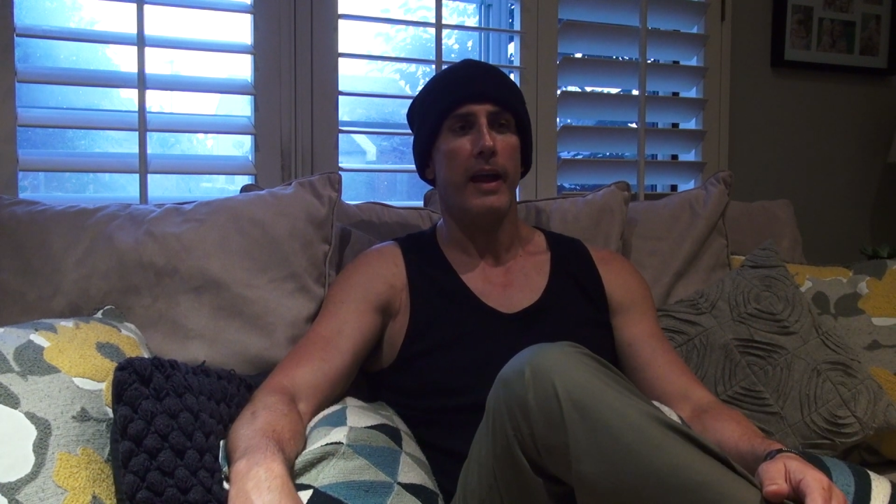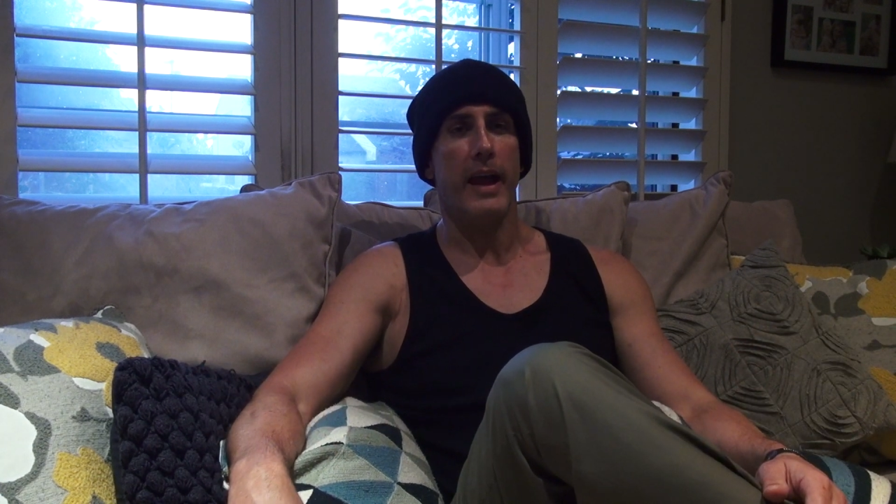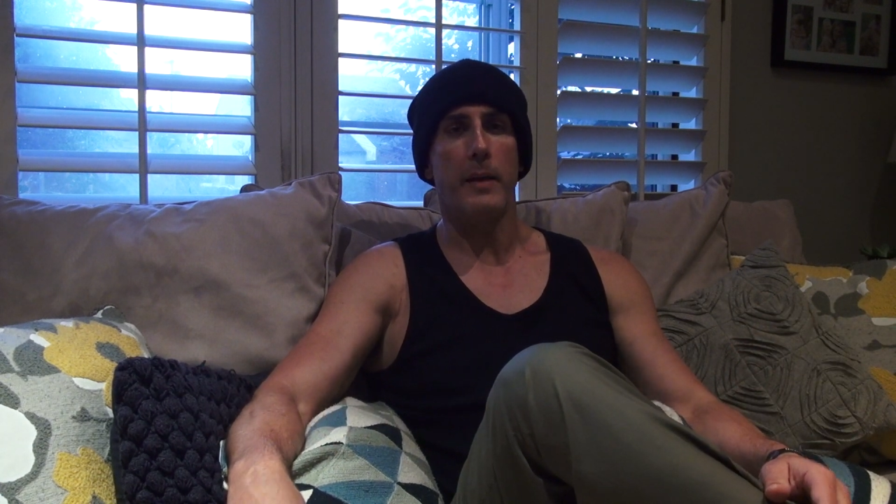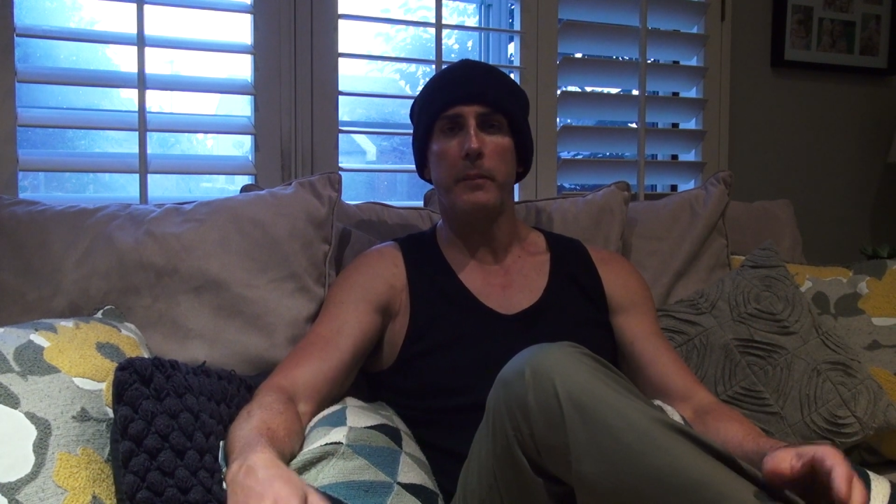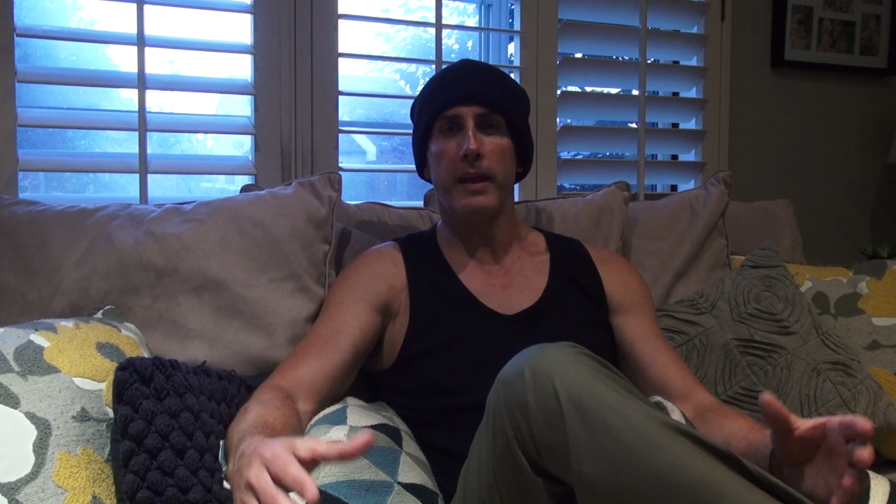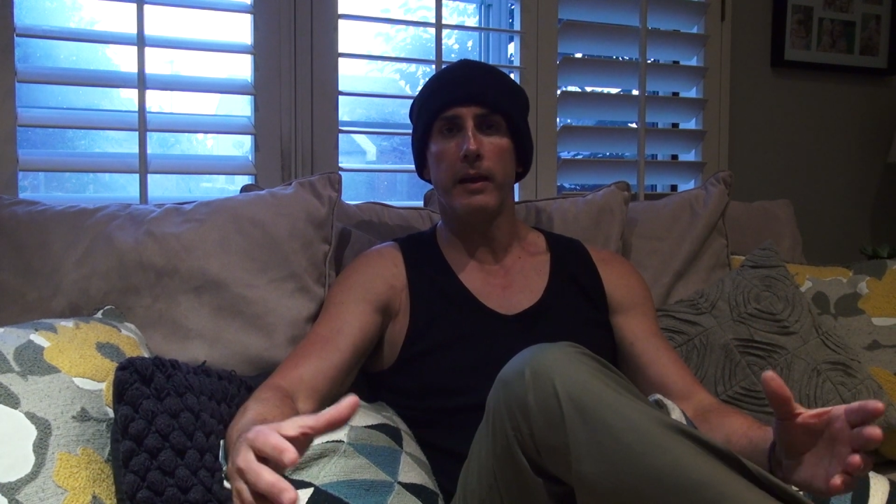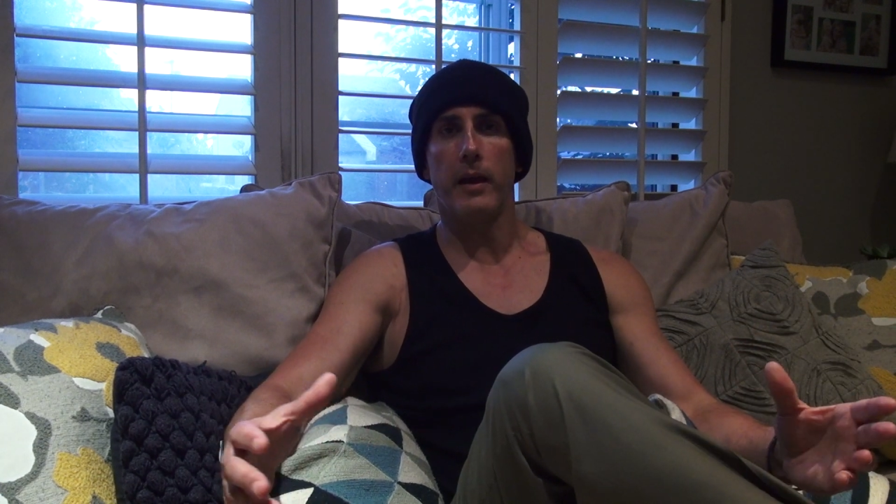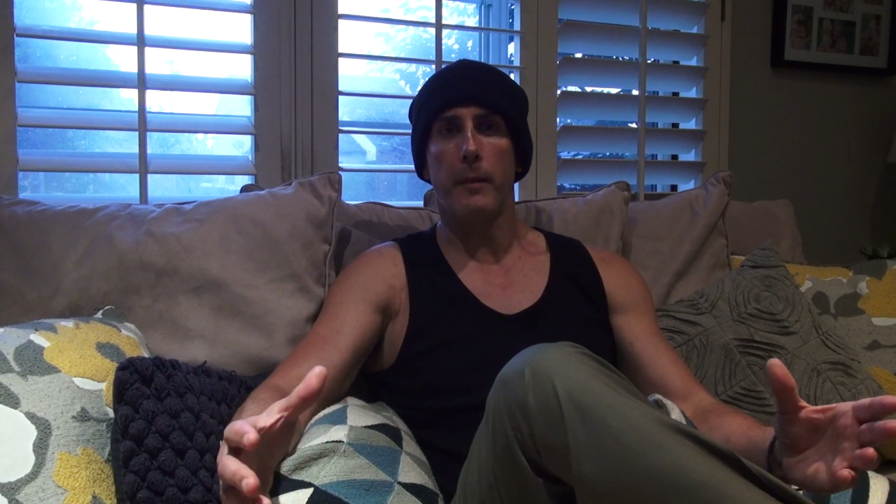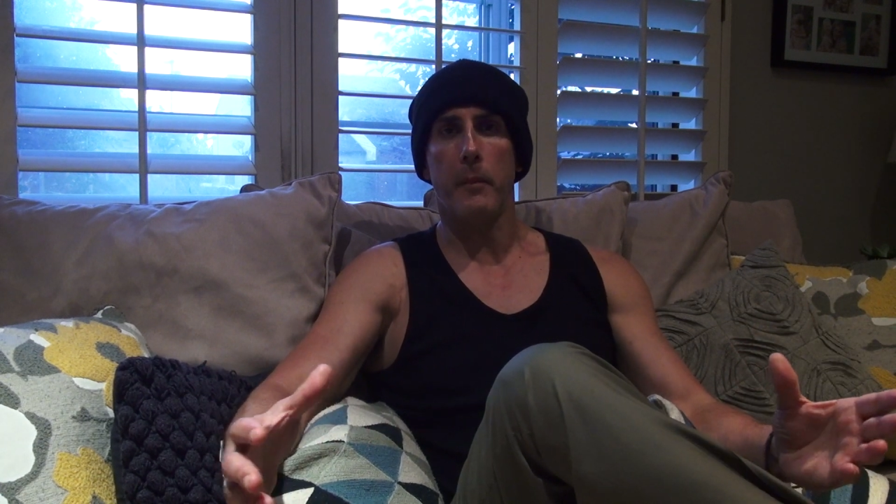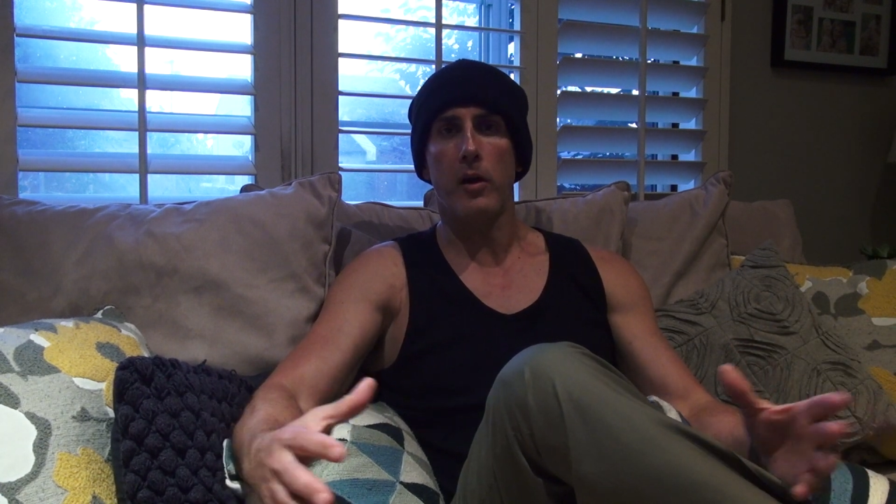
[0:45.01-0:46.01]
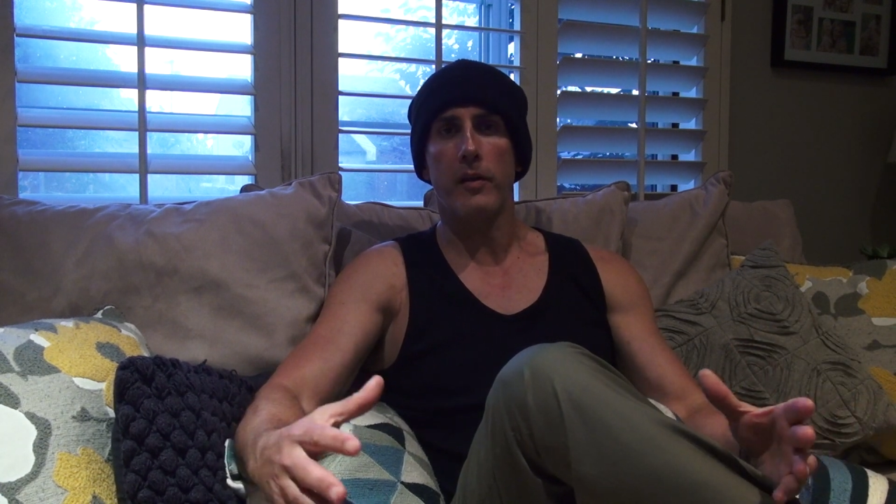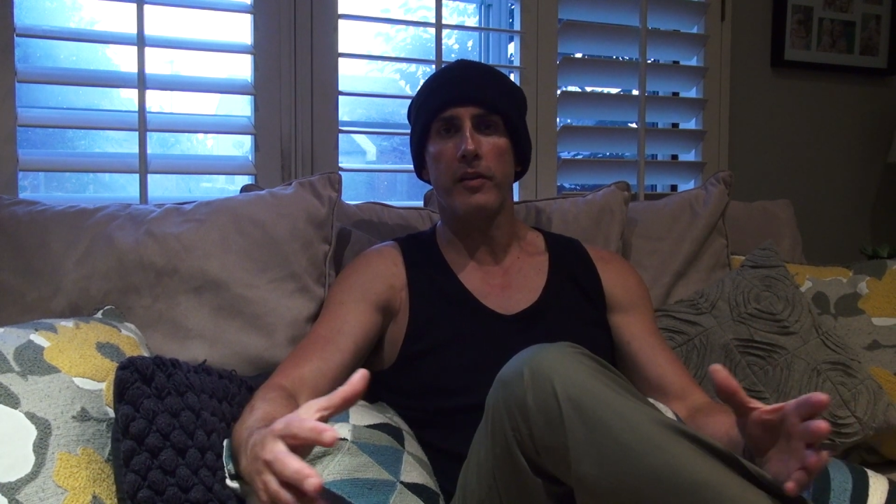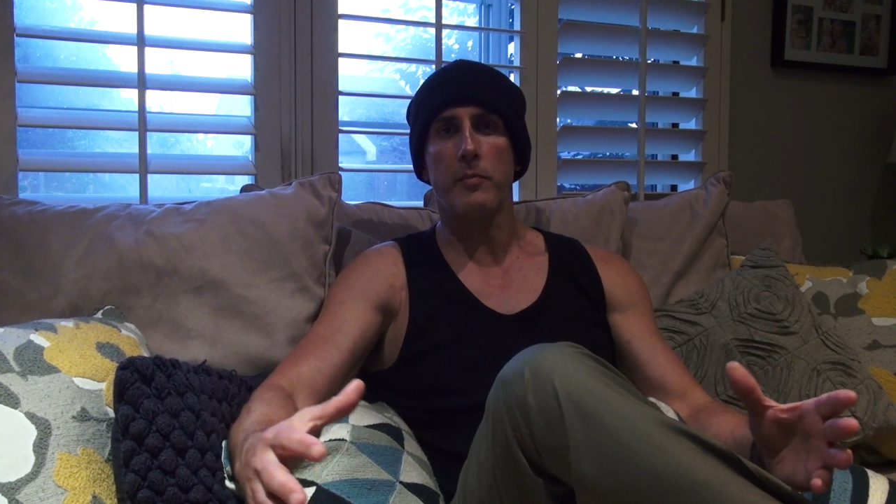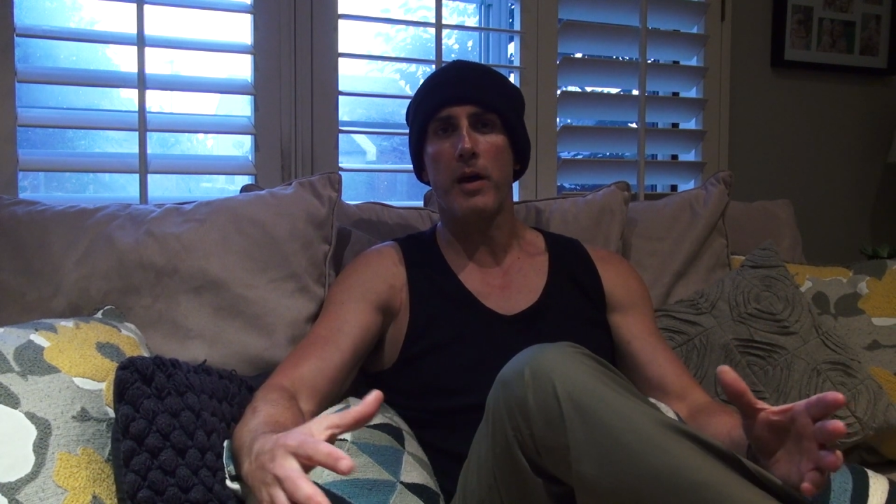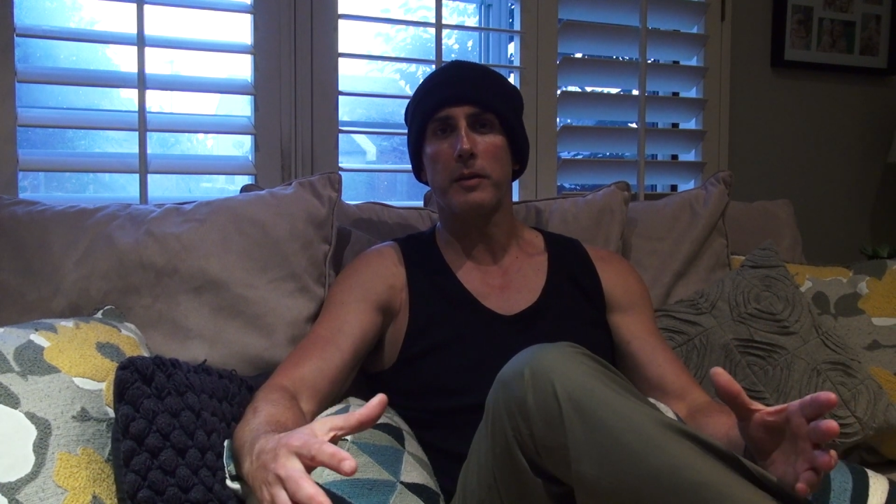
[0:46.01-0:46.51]
And being a part of
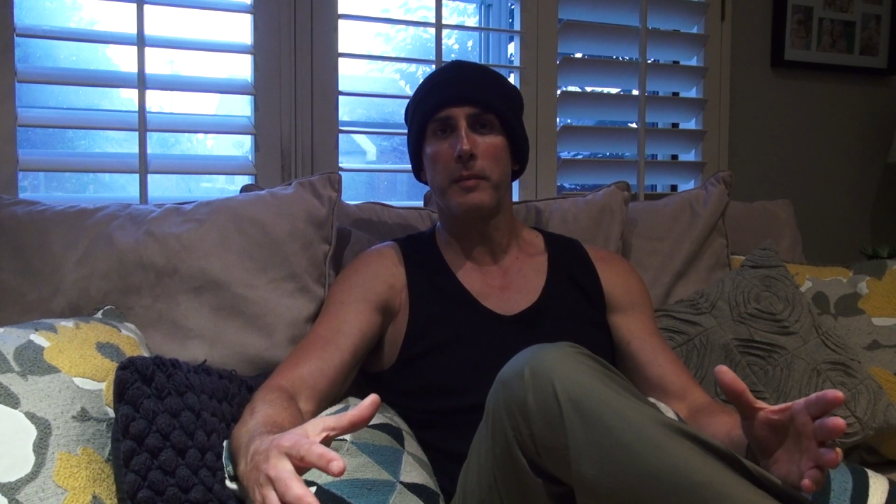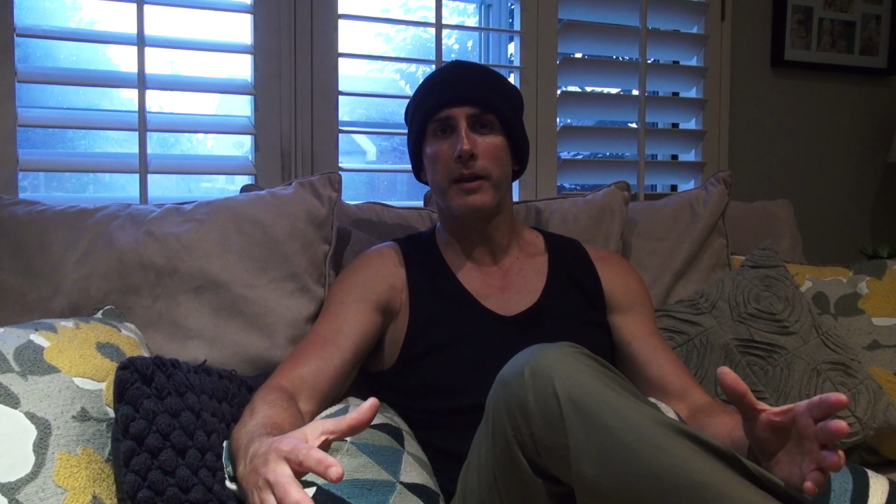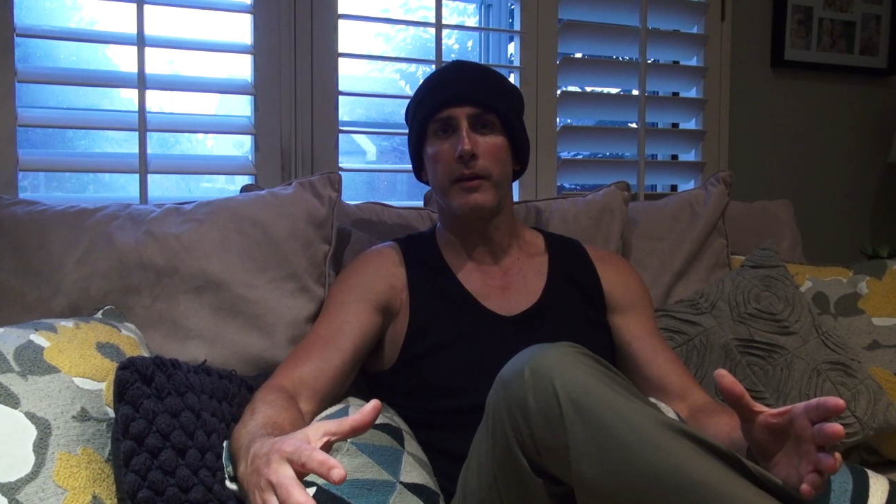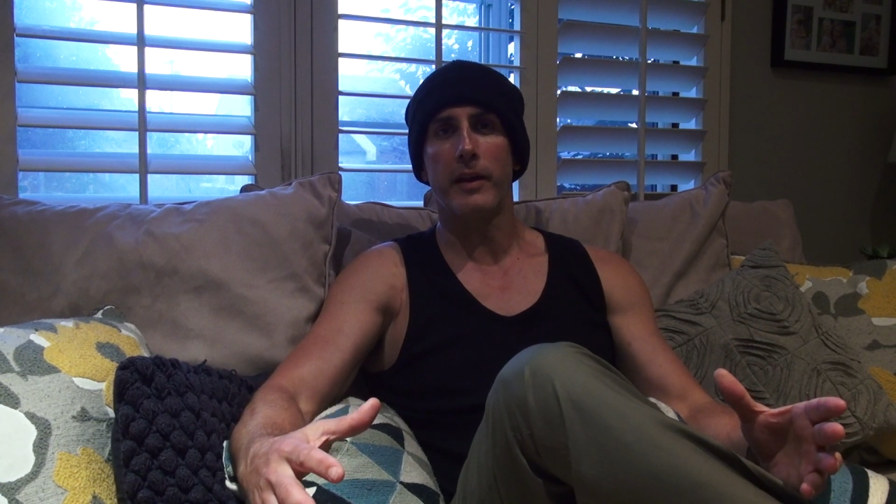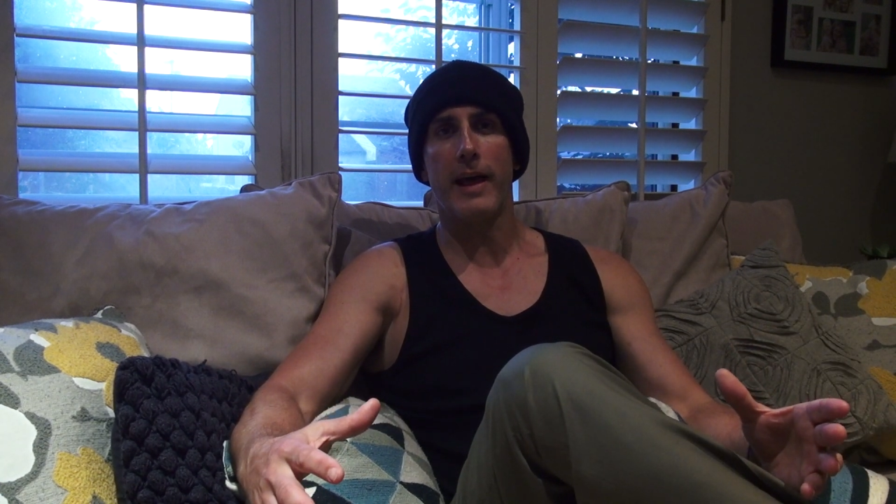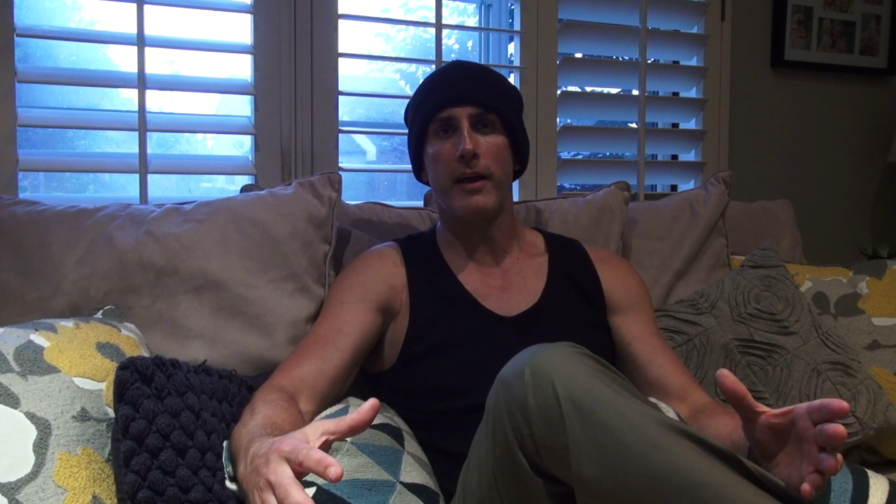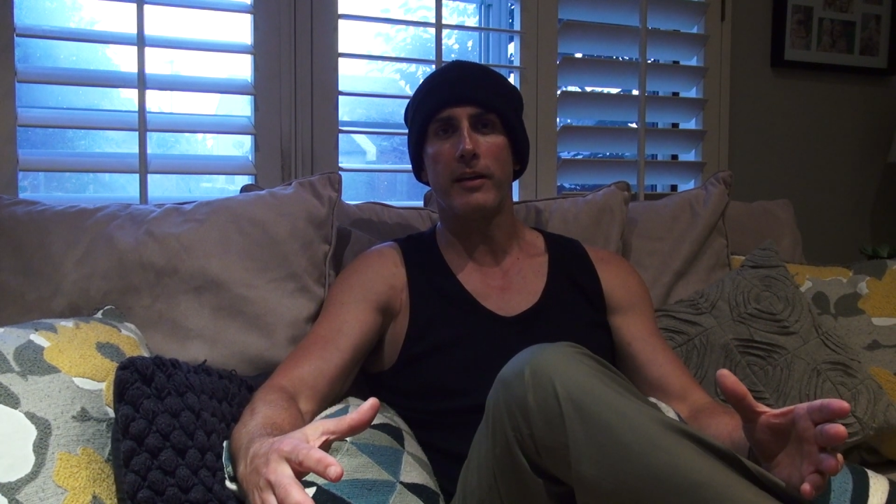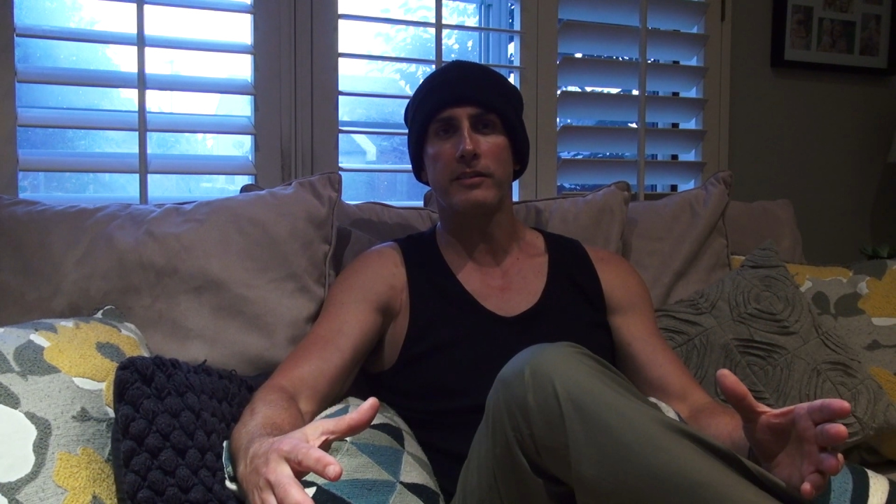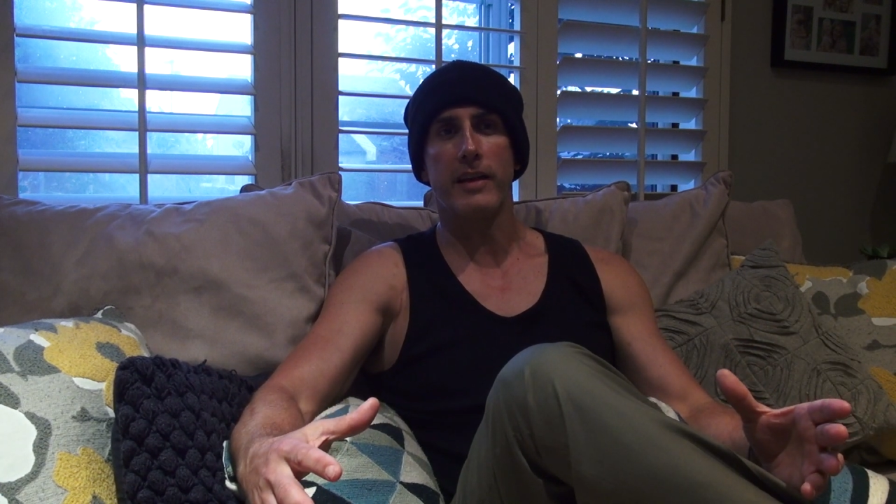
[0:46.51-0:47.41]
this mockumentary allowed us